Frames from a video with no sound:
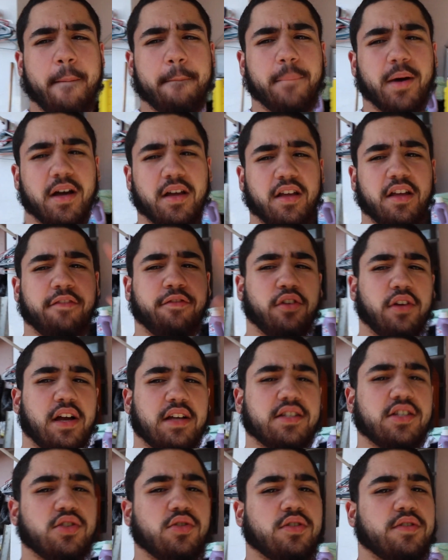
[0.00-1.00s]
But if you
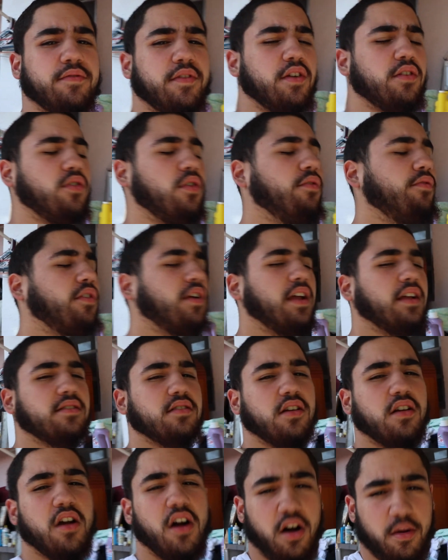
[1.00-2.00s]
guys enjoyed this video, don't forget
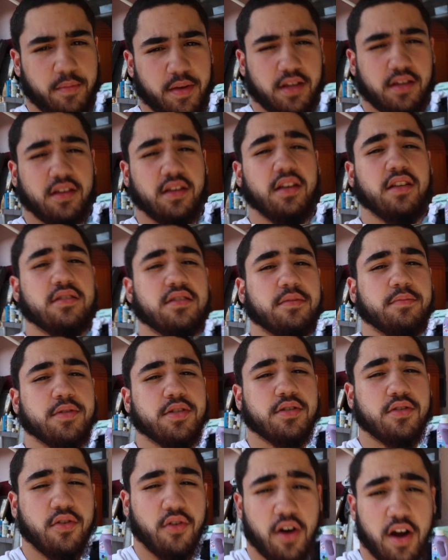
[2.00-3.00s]
to comment and
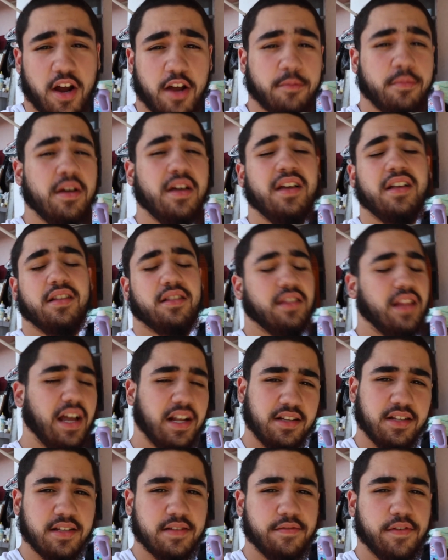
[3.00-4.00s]
subscribe.
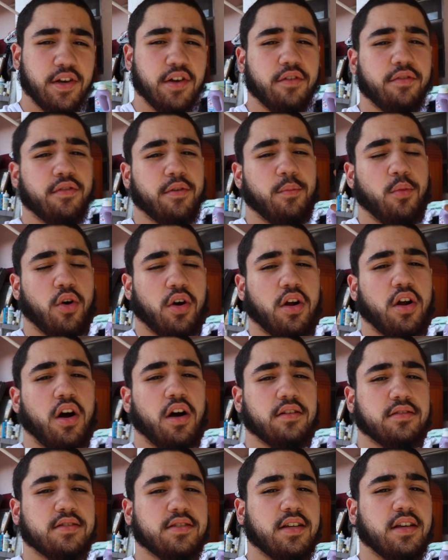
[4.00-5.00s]
Like this video for more
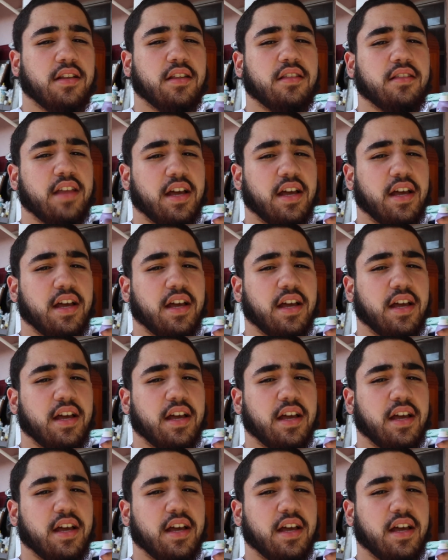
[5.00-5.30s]
content.